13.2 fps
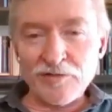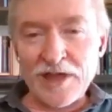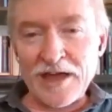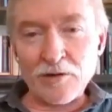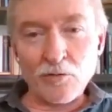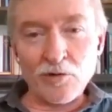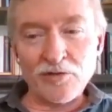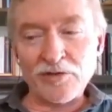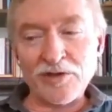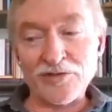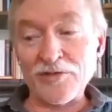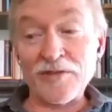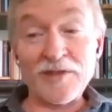of that or
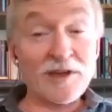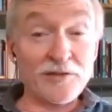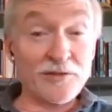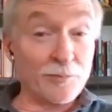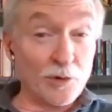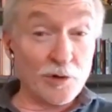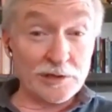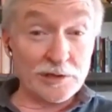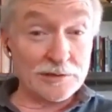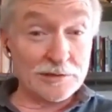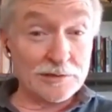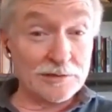doesn't think it's important.